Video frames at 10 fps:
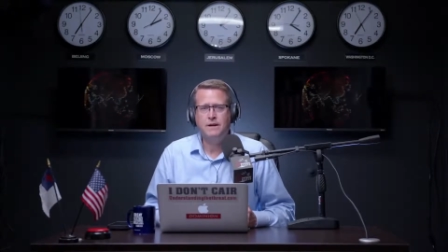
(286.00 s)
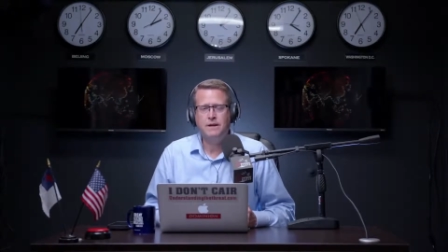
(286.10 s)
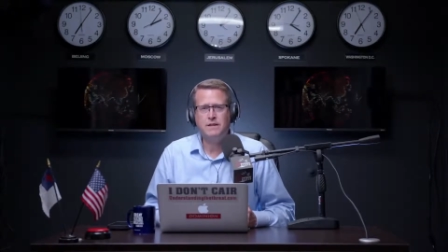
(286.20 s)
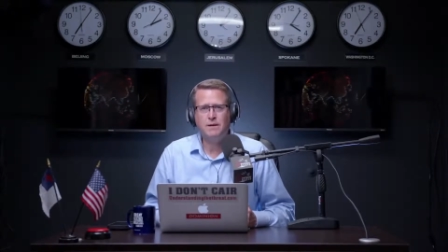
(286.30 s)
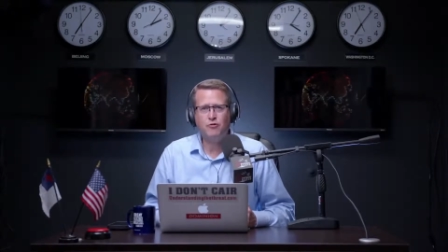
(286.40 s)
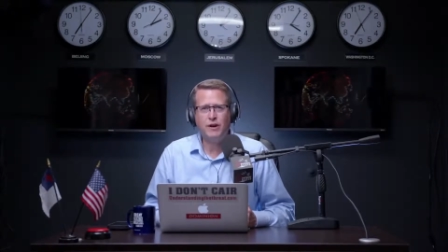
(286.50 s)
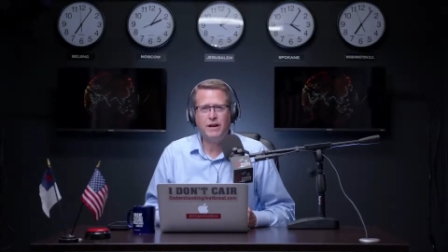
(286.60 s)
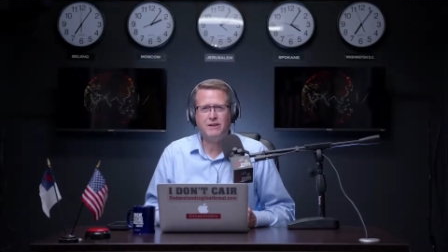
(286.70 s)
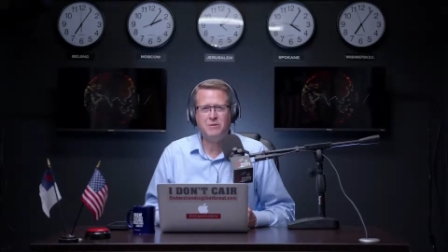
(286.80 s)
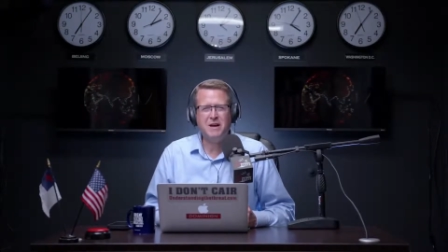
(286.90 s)
attempt
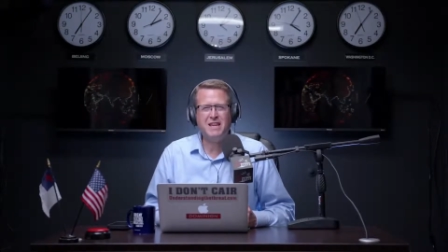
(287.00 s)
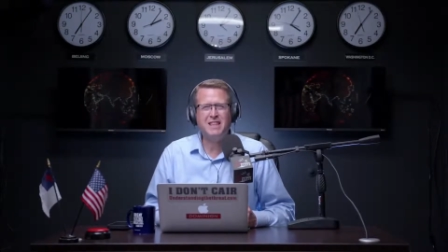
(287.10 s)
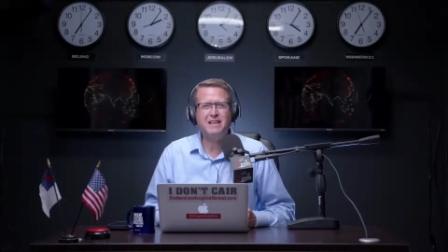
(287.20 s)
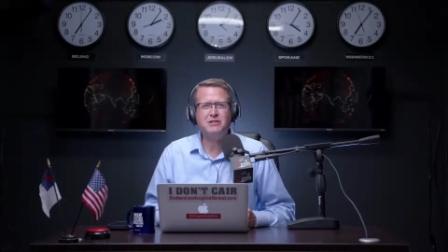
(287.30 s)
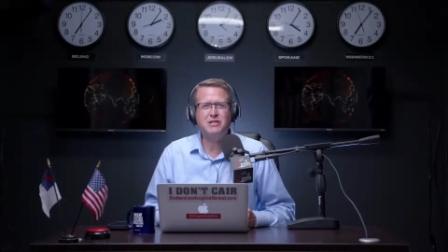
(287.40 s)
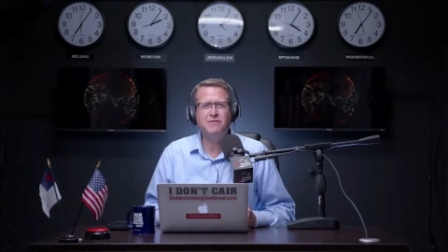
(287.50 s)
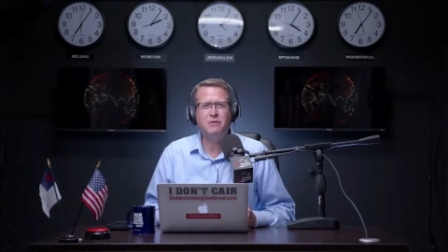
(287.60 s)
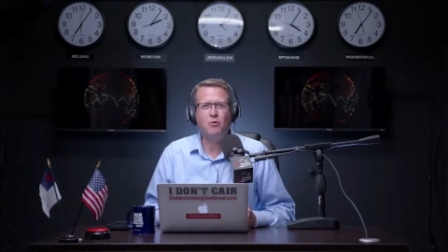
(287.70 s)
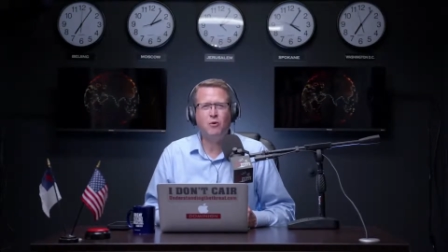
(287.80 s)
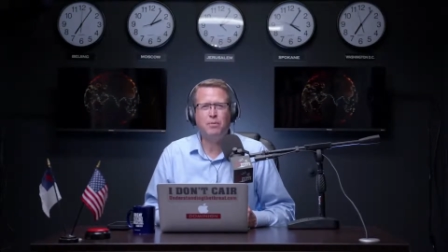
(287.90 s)
right now to make things
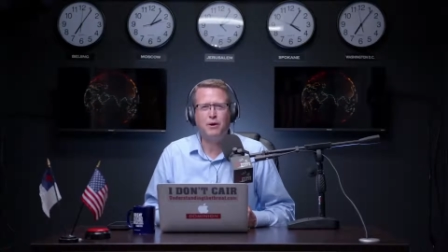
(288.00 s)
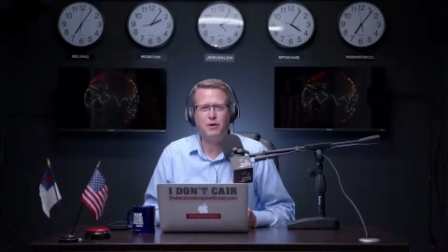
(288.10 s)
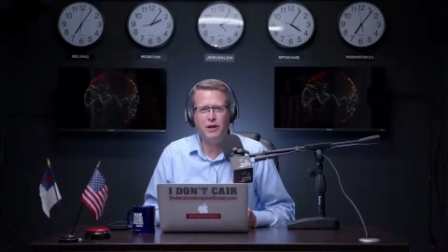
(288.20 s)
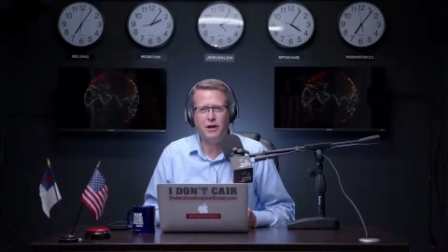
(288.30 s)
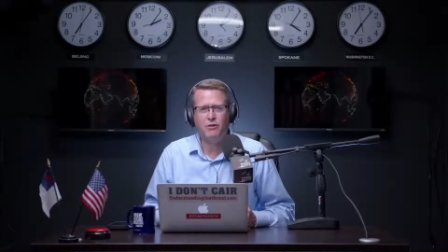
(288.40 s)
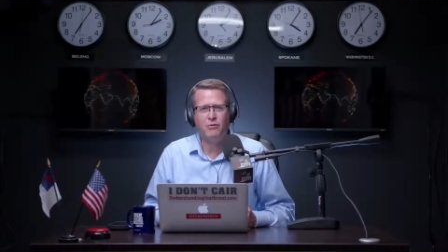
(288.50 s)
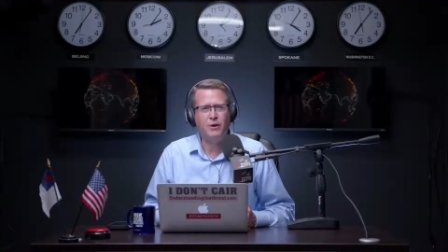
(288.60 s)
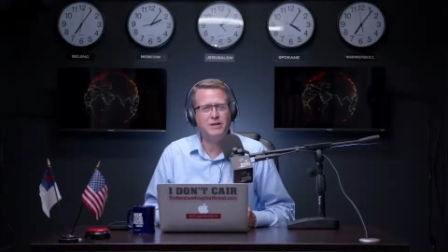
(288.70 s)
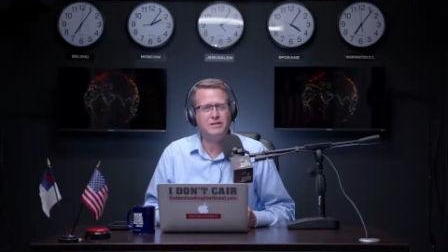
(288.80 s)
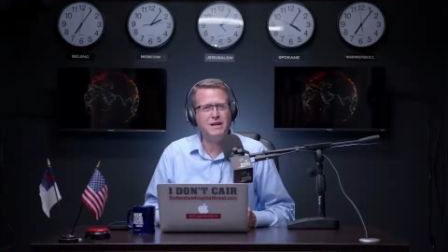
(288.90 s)
even more political
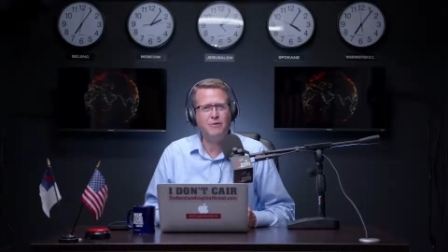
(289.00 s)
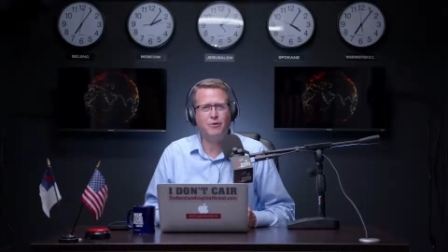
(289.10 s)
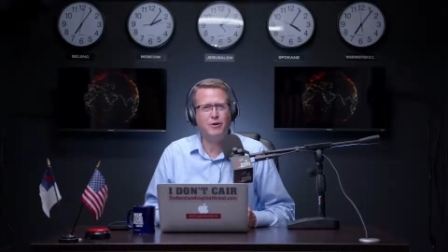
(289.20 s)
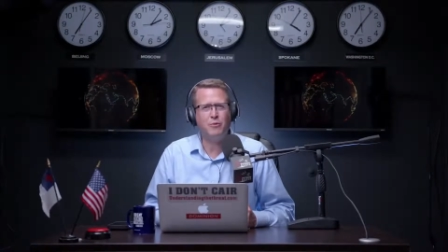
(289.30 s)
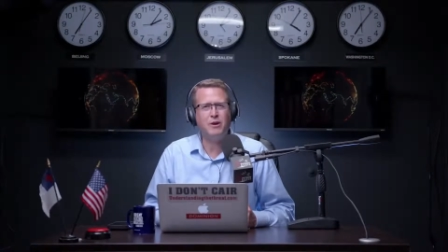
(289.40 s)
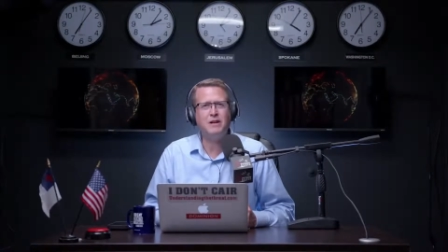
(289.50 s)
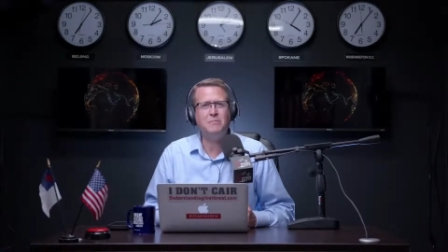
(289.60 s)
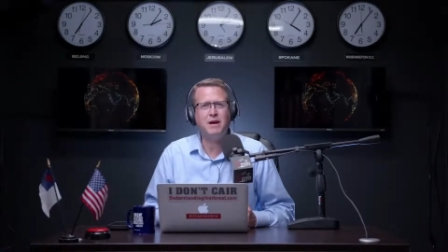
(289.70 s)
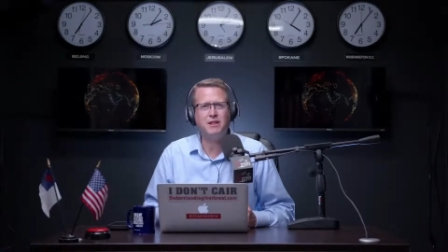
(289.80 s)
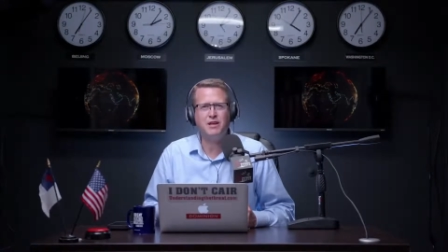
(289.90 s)
when it's not really. We need
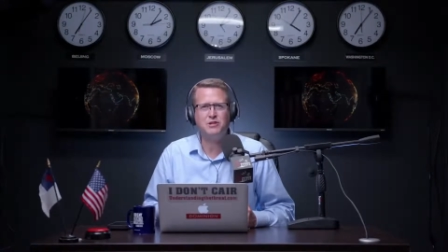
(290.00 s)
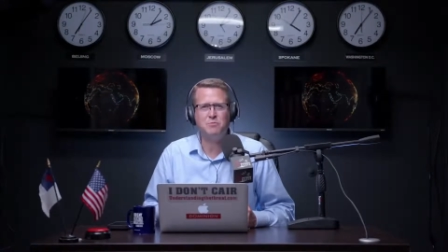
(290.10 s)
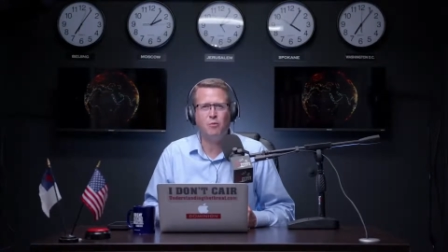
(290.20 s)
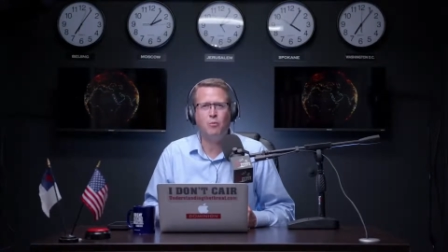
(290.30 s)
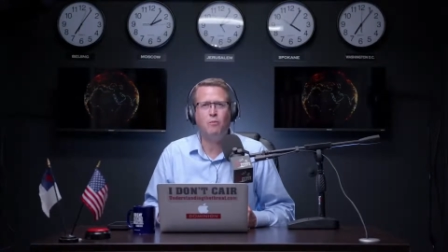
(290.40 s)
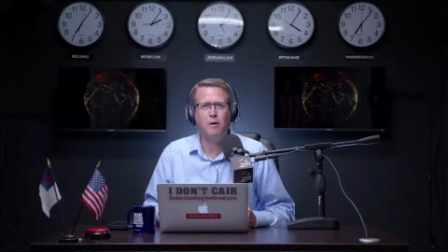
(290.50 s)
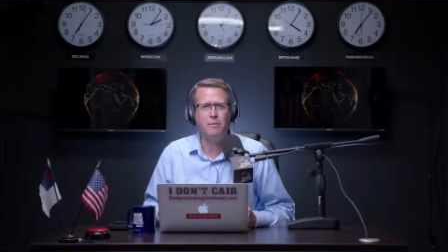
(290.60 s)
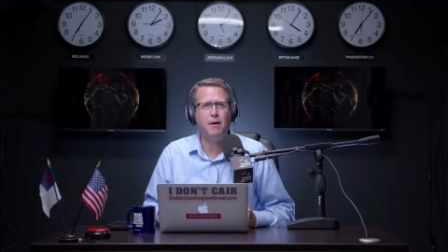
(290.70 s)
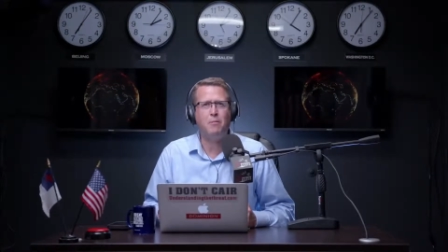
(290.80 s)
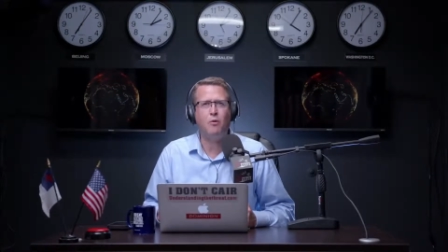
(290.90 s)
to make things more
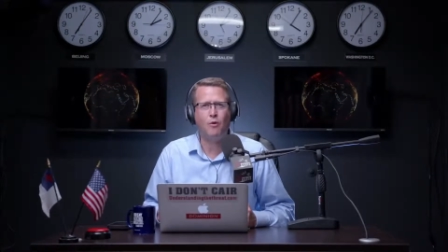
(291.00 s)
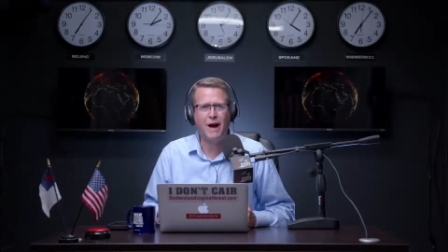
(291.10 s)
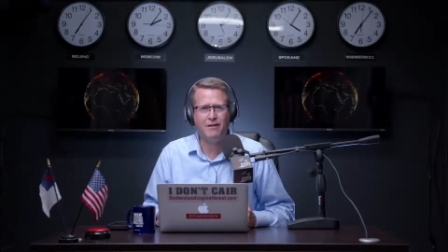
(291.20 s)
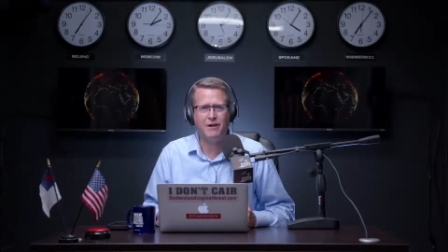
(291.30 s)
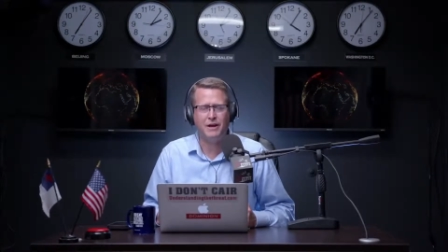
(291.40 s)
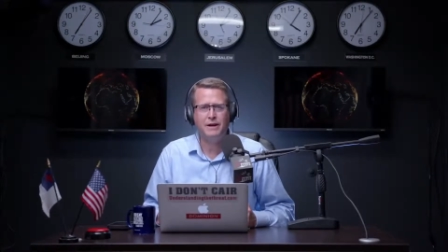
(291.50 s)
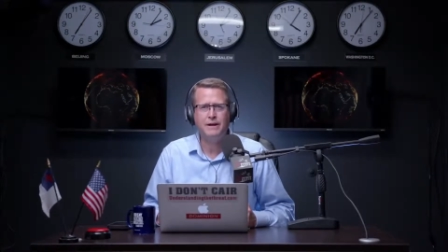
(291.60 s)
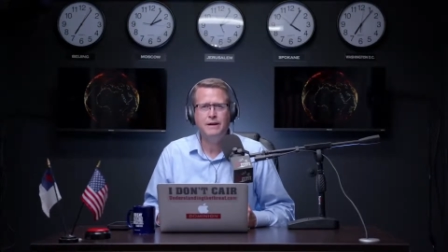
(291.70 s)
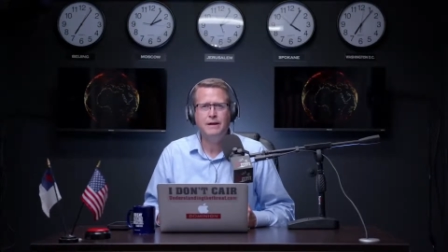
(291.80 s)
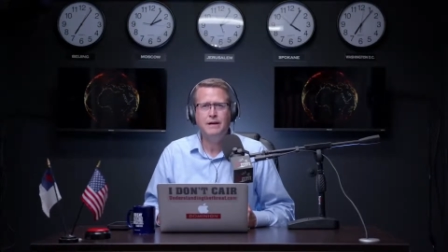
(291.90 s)
about morality,
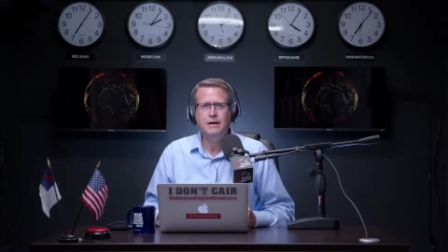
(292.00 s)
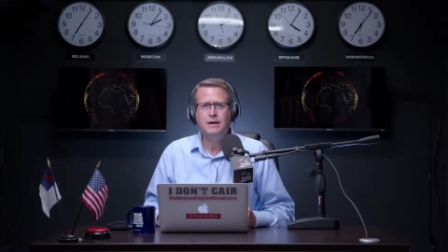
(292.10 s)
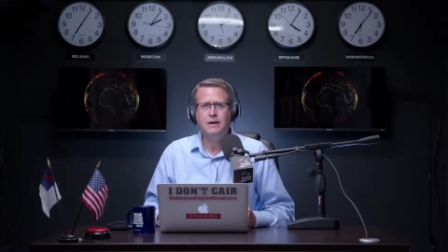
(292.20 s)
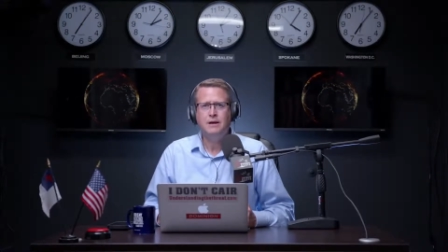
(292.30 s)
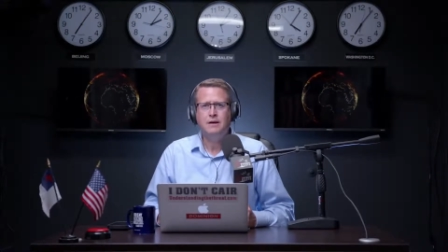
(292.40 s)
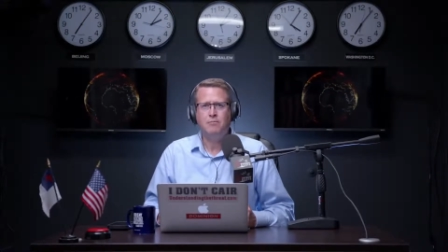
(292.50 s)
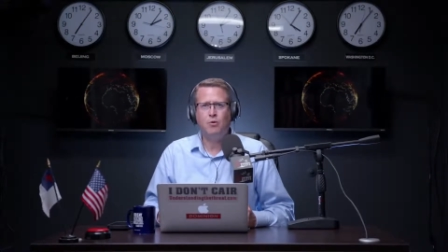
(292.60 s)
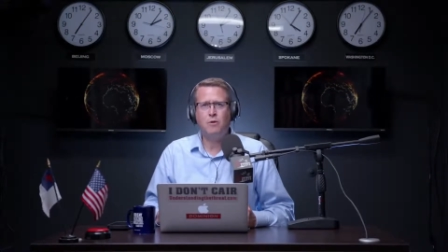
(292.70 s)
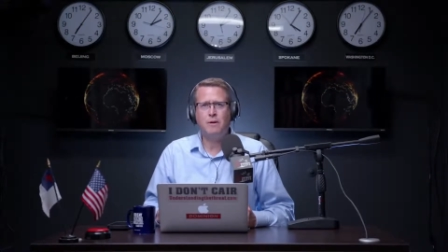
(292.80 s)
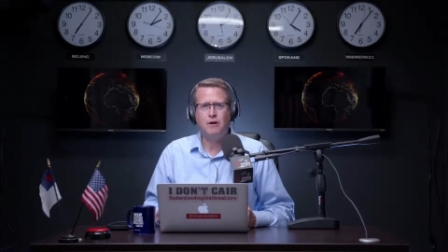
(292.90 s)

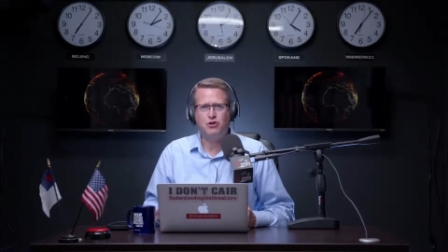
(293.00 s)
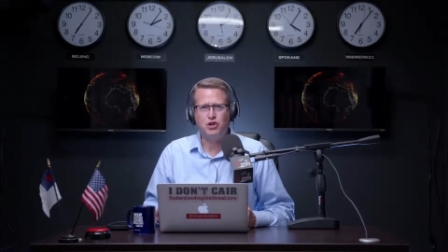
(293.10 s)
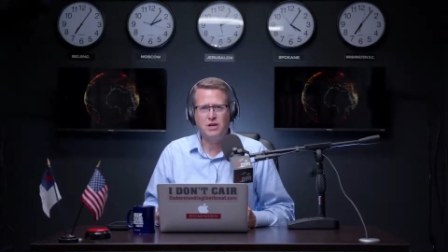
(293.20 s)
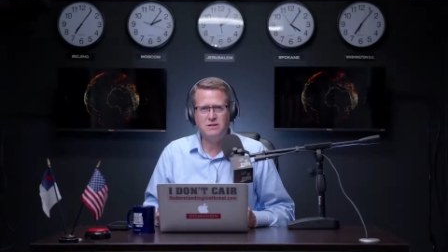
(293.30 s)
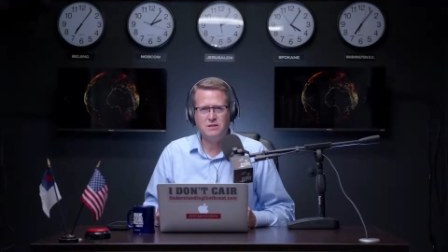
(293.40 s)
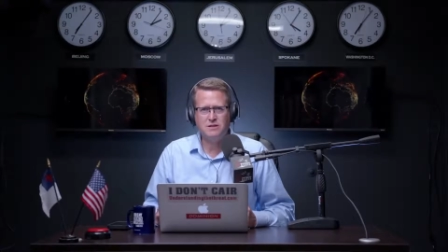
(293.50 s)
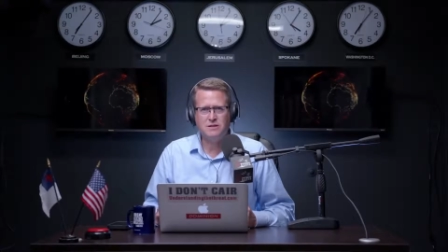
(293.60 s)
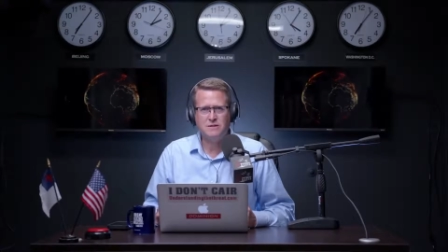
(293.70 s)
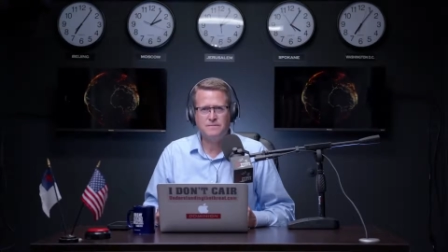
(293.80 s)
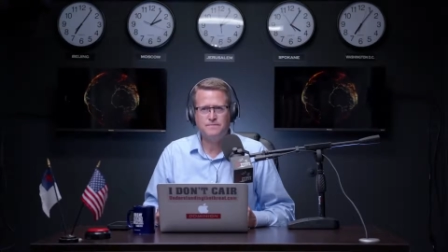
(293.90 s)
more about
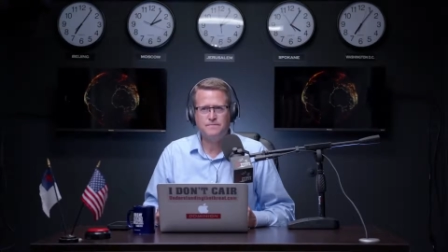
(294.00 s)
Jesus.